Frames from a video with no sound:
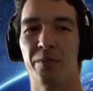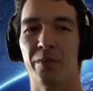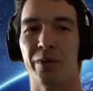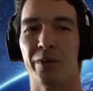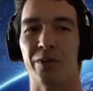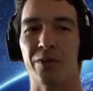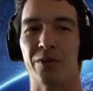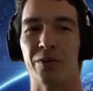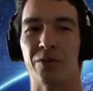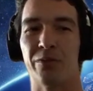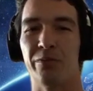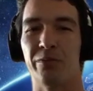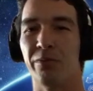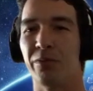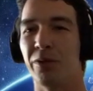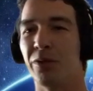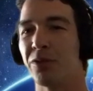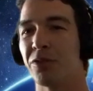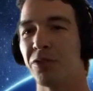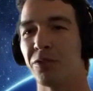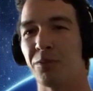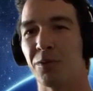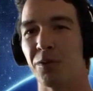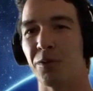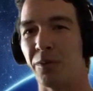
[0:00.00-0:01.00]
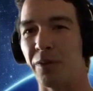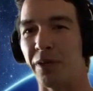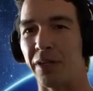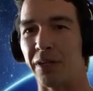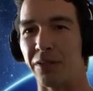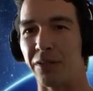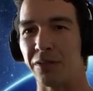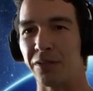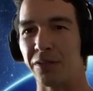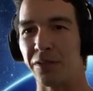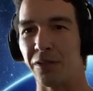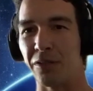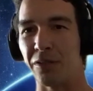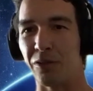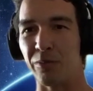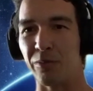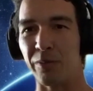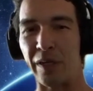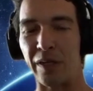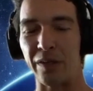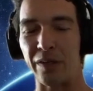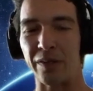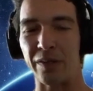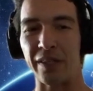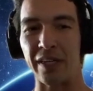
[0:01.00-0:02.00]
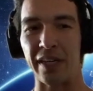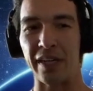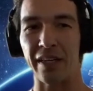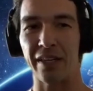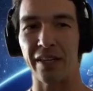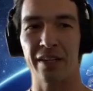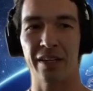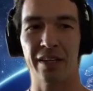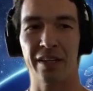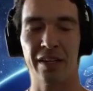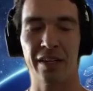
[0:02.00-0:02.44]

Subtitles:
but there's multiple ways to go about that.